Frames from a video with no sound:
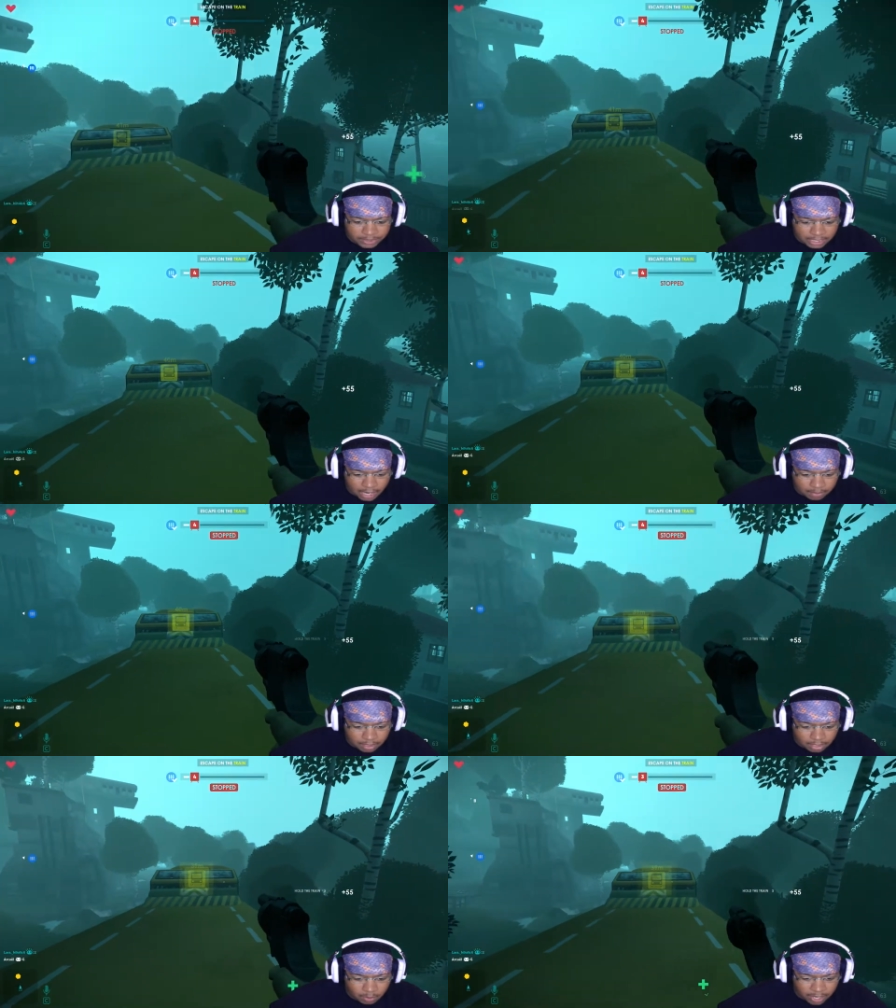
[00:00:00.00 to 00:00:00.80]
did we stop?
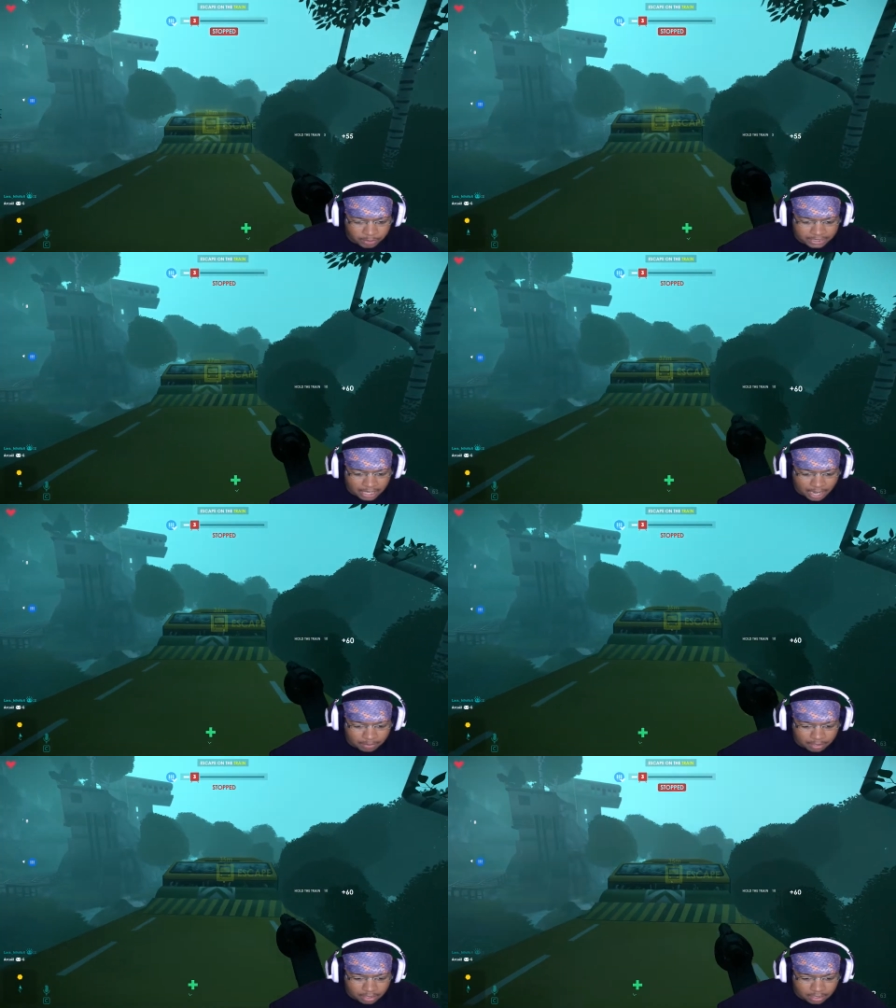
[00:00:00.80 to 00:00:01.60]
Why did we
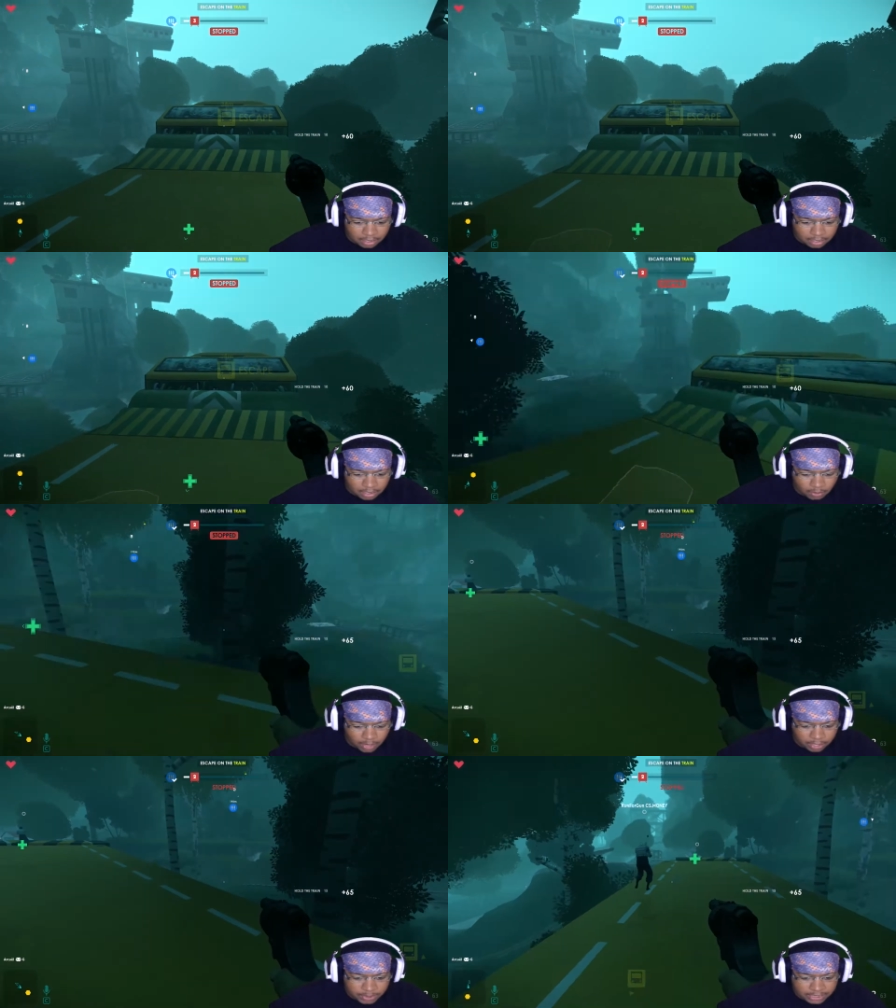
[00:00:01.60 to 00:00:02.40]
stop? Why did we